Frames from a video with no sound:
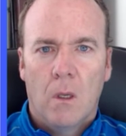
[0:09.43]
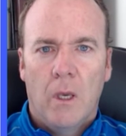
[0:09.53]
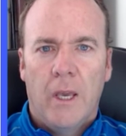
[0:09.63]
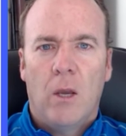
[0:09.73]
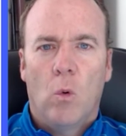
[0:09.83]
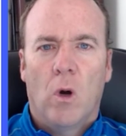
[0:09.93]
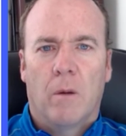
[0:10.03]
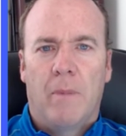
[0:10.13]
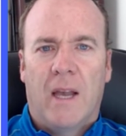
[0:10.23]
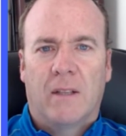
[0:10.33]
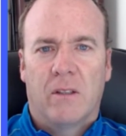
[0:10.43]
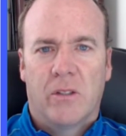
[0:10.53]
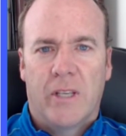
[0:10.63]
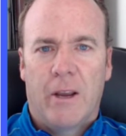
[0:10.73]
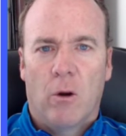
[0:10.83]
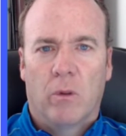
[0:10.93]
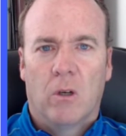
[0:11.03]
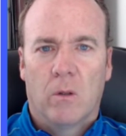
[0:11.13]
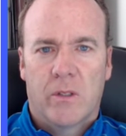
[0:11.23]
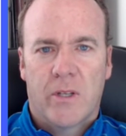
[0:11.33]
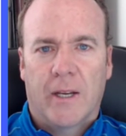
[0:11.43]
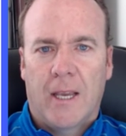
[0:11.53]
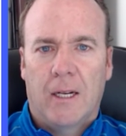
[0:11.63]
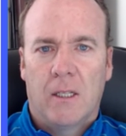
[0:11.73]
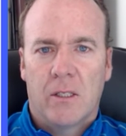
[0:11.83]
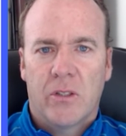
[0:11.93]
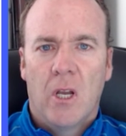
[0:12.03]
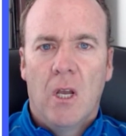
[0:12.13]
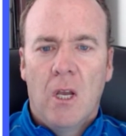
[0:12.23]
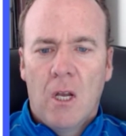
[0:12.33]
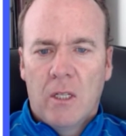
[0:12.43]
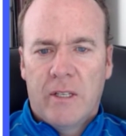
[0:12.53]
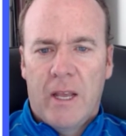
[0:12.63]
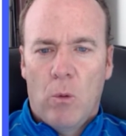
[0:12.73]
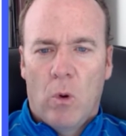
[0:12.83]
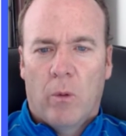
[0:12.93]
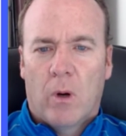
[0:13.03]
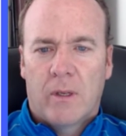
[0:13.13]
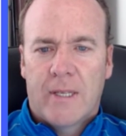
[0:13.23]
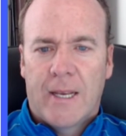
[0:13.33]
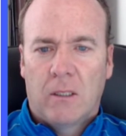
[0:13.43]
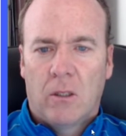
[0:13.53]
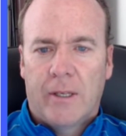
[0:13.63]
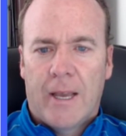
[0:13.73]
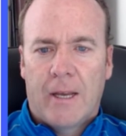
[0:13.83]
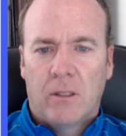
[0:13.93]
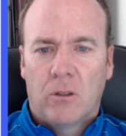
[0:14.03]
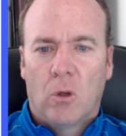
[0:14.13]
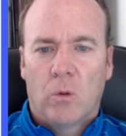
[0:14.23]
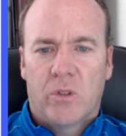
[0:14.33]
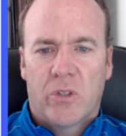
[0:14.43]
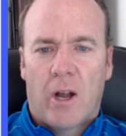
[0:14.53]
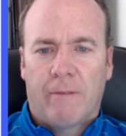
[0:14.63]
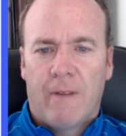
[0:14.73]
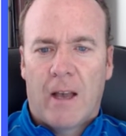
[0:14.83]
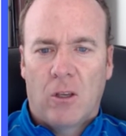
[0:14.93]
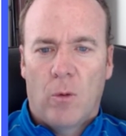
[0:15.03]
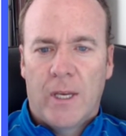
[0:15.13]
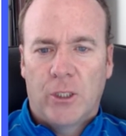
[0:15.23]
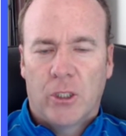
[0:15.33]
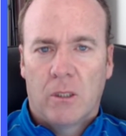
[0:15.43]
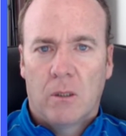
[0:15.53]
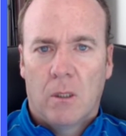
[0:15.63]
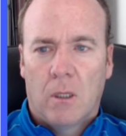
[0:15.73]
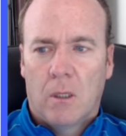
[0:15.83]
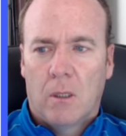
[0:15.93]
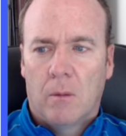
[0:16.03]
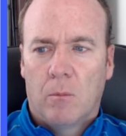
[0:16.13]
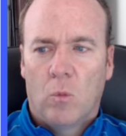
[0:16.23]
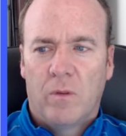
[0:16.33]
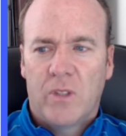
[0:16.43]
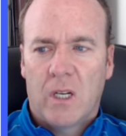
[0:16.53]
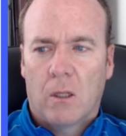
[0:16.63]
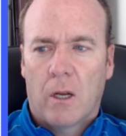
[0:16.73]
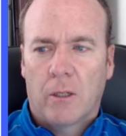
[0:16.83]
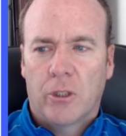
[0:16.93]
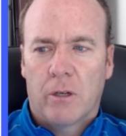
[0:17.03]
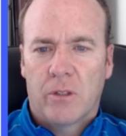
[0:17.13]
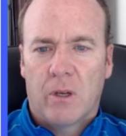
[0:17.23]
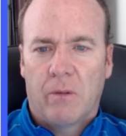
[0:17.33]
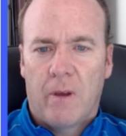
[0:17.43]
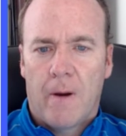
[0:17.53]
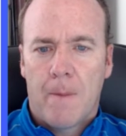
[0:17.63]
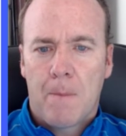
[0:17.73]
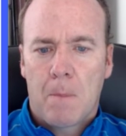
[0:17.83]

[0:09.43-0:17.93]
Hey, welcome back. This is Garrett with Gold Stock Analyst. Today we want to take a look at gold stock valuation. We've seen a lot of charts out there,